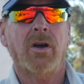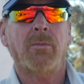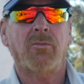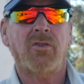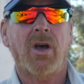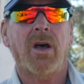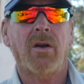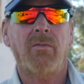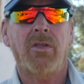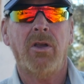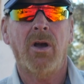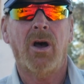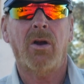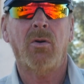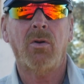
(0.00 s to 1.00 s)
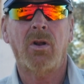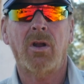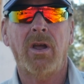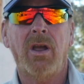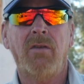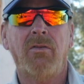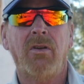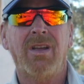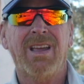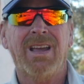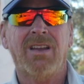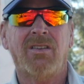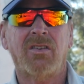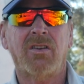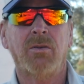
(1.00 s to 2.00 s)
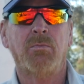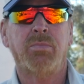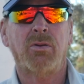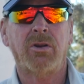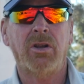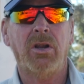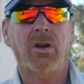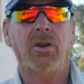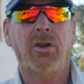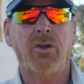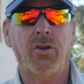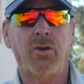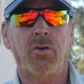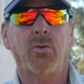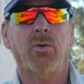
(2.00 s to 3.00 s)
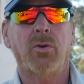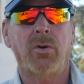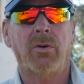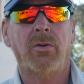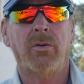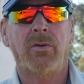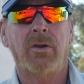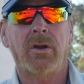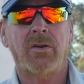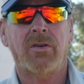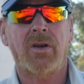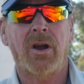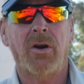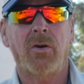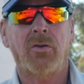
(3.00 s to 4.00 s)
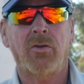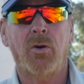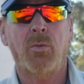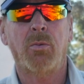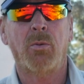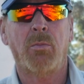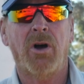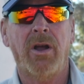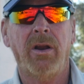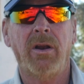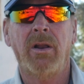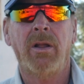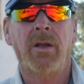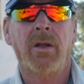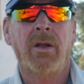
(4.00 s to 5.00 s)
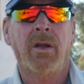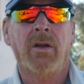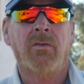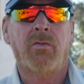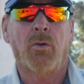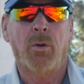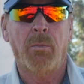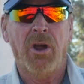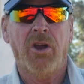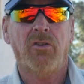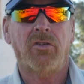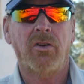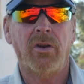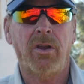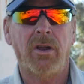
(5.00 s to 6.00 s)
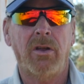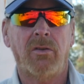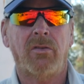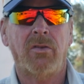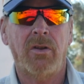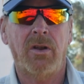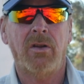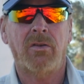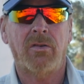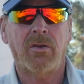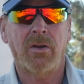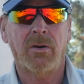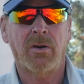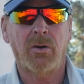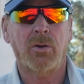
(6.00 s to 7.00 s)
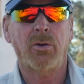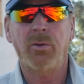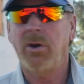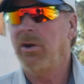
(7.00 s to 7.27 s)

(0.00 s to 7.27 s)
Once it comes out of the autoclave, it's completely cured. The entire tobermite formation is